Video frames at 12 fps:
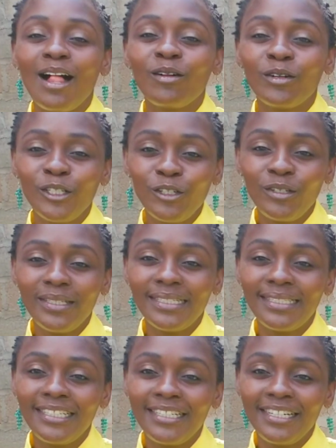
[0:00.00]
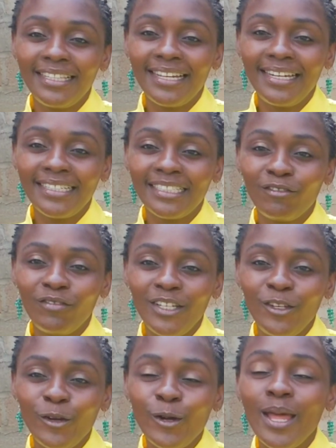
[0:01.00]
i'll continue this teaching in the next
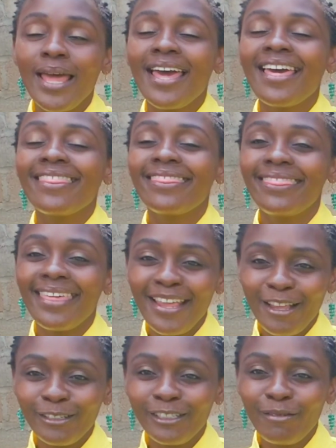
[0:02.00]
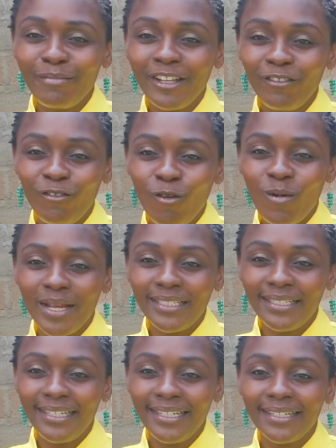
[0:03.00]
video thank you so much for
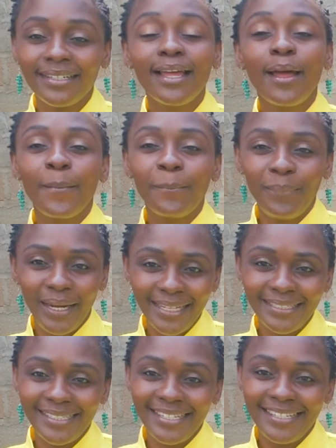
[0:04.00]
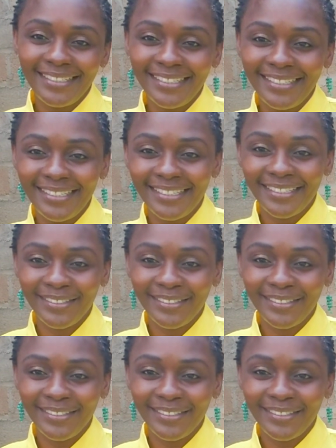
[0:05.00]
watching blessings